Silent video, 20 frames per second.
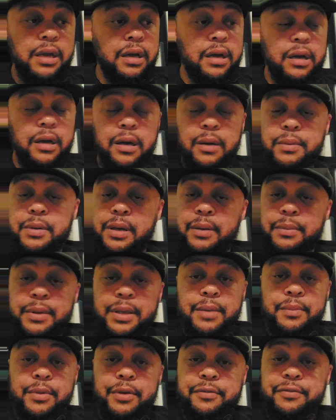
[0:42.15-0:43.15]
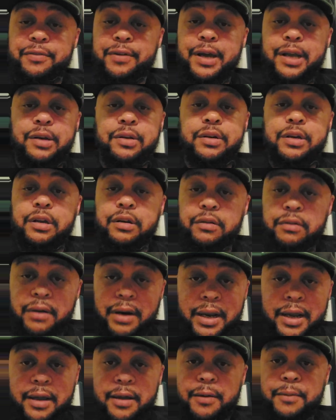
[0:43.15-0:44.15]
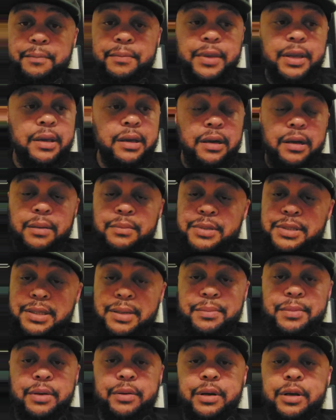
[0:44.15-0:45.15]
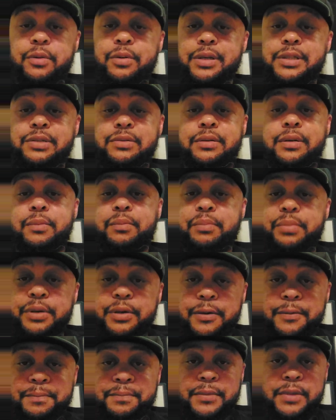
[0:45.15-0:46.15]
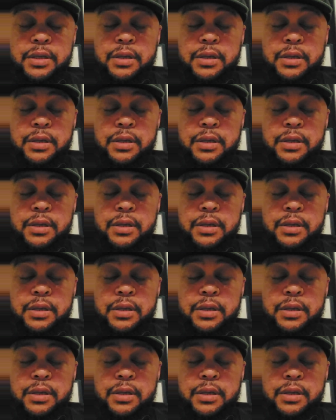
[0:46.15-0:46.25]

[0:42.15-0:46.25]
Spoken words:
Come give me a follow on the gram. Come send me a request on the book.